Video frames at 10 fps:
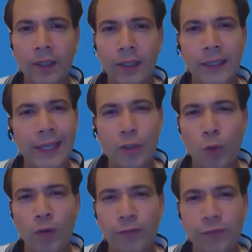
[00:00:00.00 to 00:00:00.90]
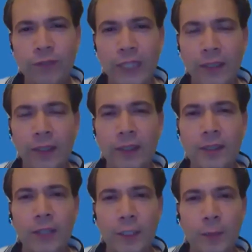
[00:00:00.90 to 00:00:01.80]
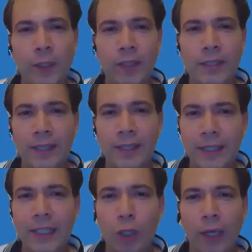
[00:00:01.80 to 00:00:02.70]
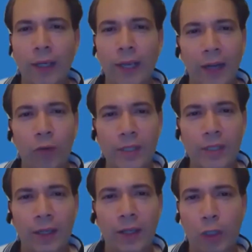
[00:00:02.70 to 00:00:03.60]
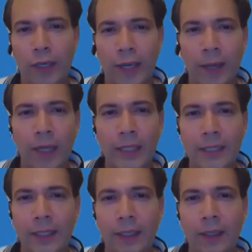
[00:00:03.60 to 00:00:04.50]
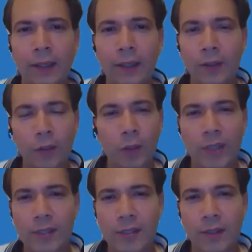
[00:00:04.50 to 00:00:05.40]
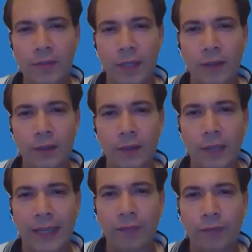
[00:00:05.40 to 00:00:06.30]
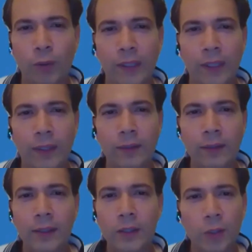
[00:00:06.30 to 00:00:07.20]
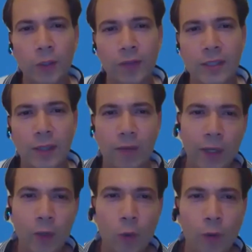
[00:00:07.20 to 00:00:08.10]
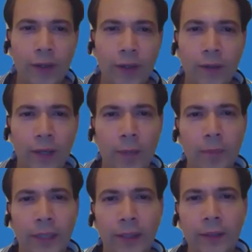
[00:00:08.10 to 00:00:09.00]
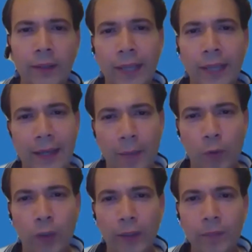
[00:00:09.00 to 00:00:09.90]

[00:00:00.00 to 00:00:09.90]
He has over 50 years of experience in teaching and research at MIT, University of Southern California, University of Illinois, Columbia, and Emory.